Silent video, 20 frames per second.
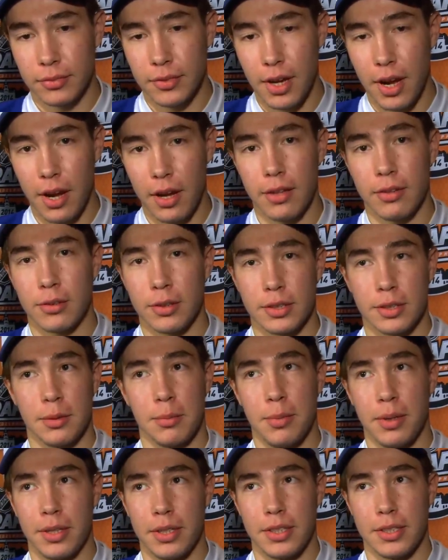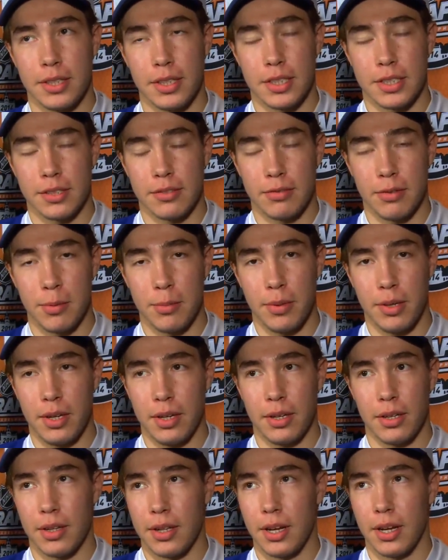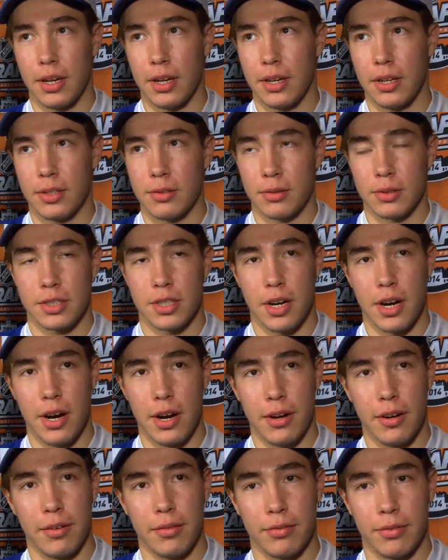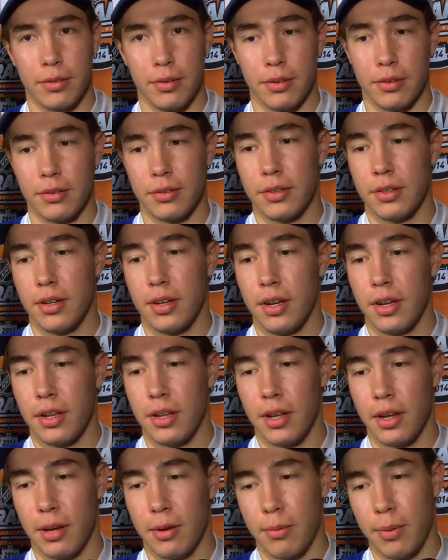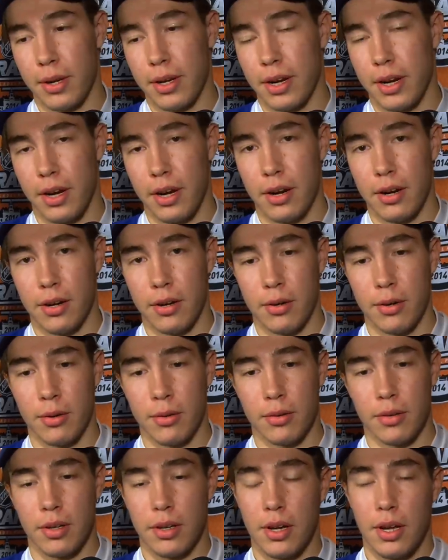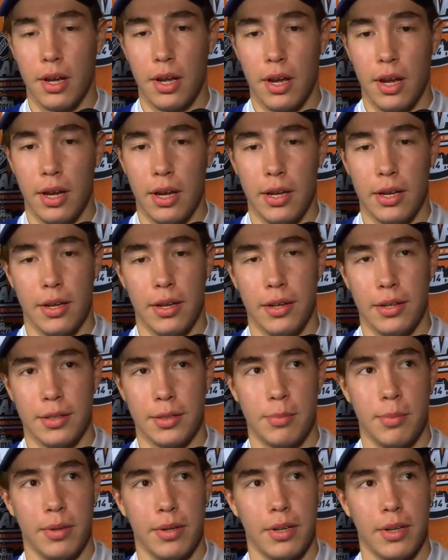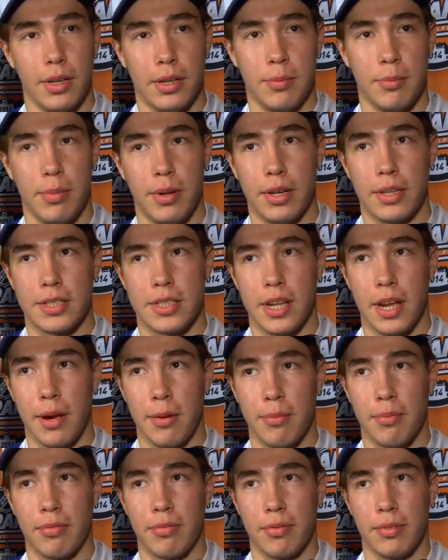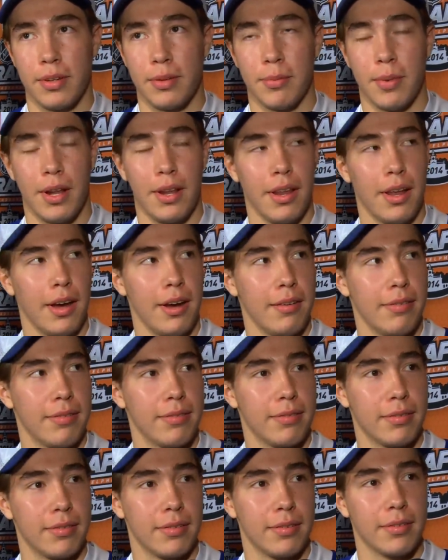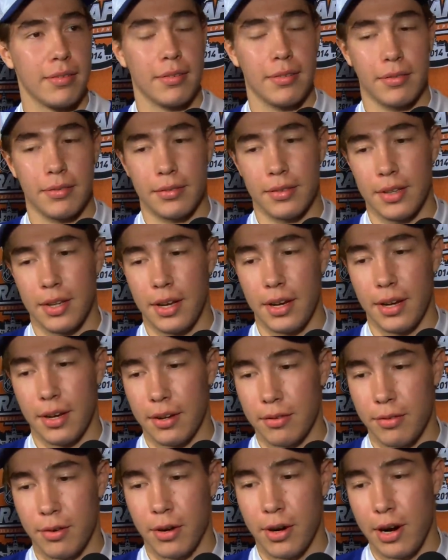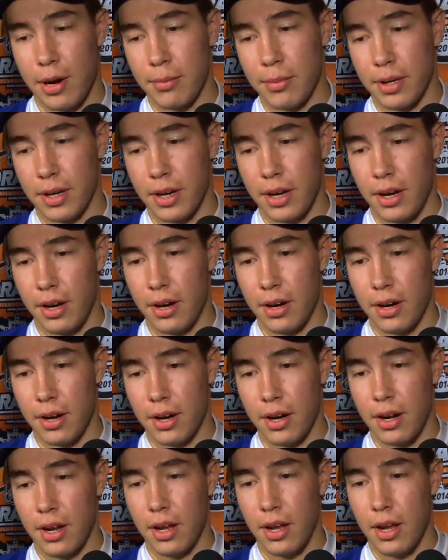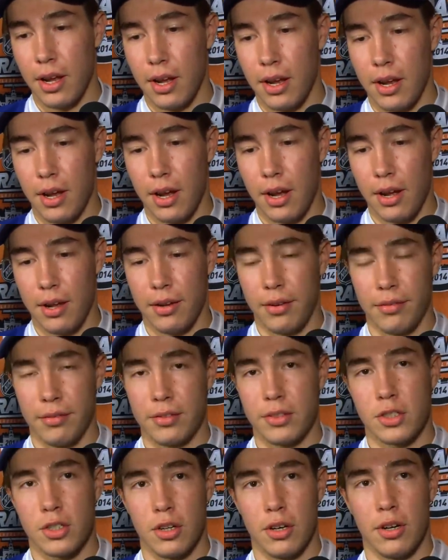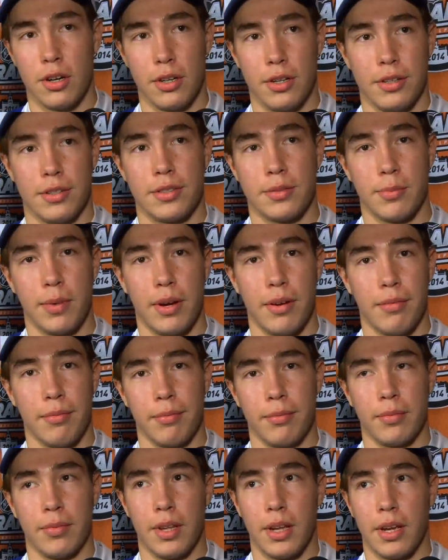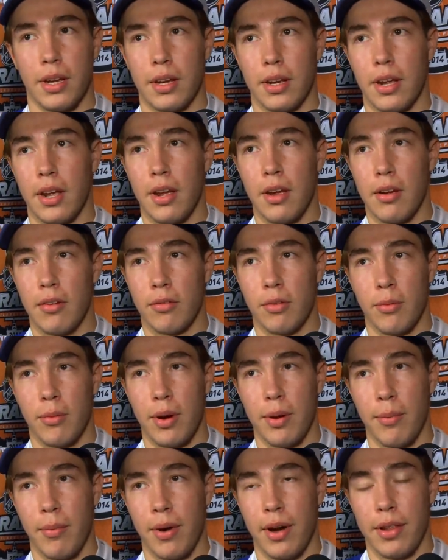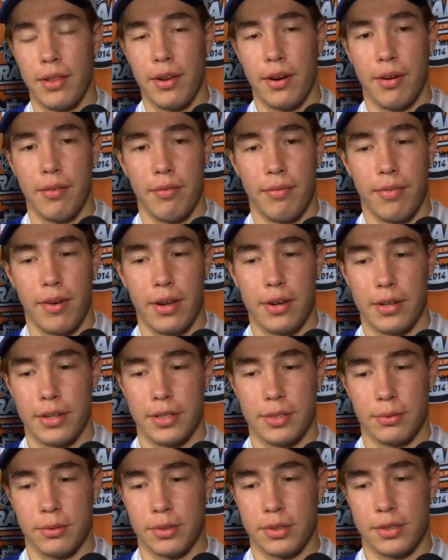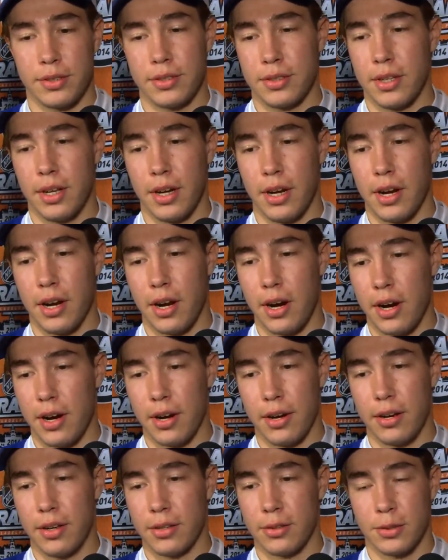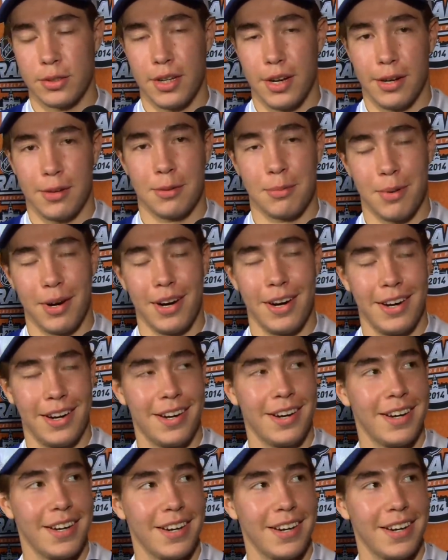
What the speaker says: Yeah, it was a big decision for me. Like, it was hard for, like, when here, you know, it's a big step in my life, like, for coming here. Yeah, and sure, it's my, like, for my mother and father, it was, like, hard to say goodbye.